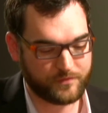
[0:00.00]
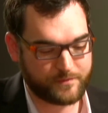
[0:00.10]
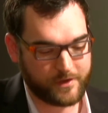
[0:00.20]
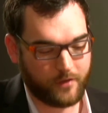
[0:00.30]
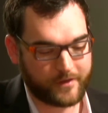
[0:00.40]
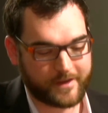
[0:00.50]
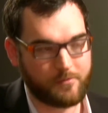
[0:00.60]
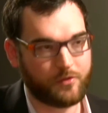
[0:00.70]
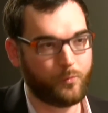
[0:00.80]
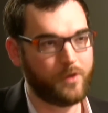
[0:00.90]
spending all that
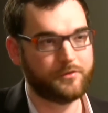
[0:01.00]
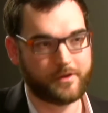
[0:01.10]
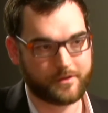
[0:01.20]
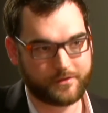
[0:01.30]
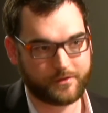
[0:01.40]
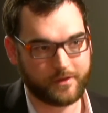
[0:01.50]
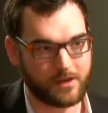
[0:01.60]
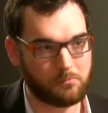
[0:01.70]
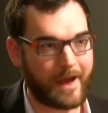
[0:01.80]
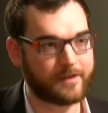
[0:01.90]
time in the wilderness,
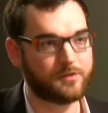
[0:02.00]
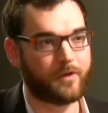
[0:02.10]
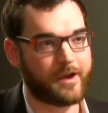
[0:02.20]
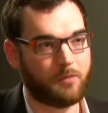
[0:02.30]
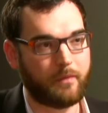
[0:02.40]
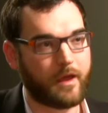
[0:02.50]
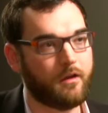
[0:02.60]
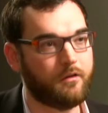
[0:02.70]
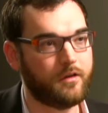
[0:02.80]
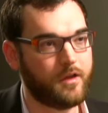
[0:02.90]
getting back to where I am
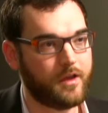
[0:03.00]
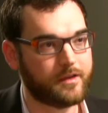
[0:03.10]
now,